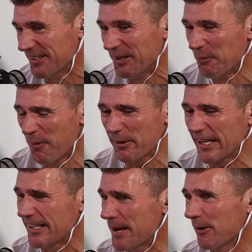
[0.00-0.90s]
What were you
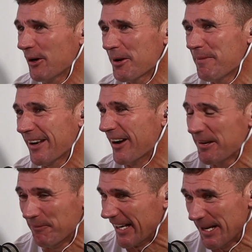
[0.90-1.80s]
yammering on about? I had
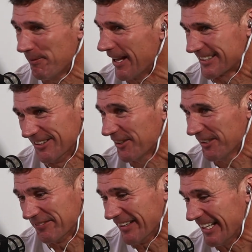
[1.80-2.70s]
my earplugs and I couldn't
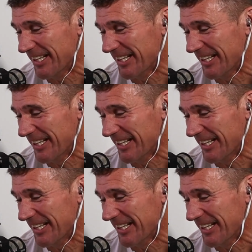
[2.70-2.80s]
even hear you.